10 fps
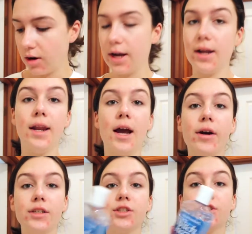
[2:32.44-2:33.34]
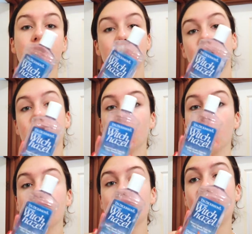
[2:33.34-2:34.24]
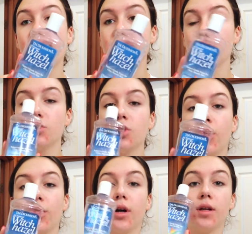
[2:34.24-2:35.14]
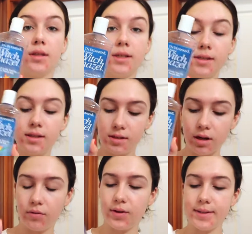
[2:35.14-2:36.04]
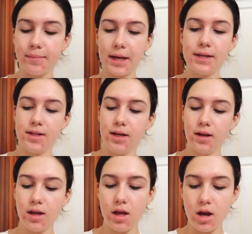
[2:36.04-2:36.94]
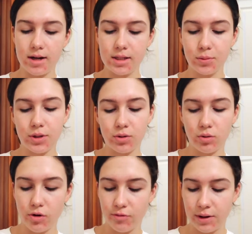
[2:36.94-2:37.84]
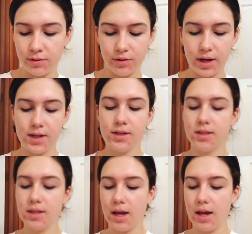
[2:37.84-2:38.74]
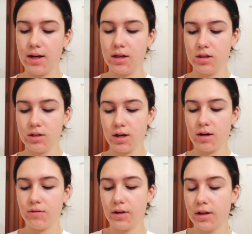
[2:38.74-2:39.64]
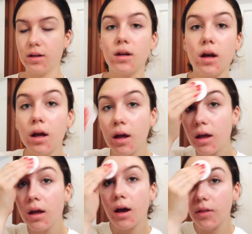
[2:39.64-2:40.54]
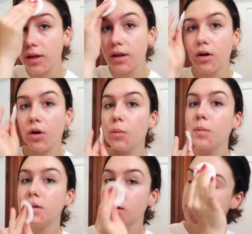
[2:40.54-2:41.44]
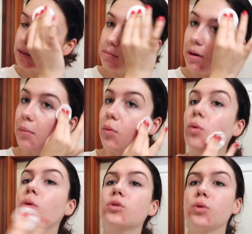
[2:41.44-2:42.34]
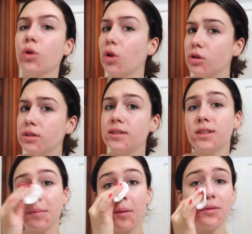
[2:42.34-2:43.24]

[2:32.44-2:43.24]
Alright, now I just use the Witch Hazel toner. This stuff is amazing. I just put this all over my face, and it just kind of like, I think it opens my pores or closes them, I'm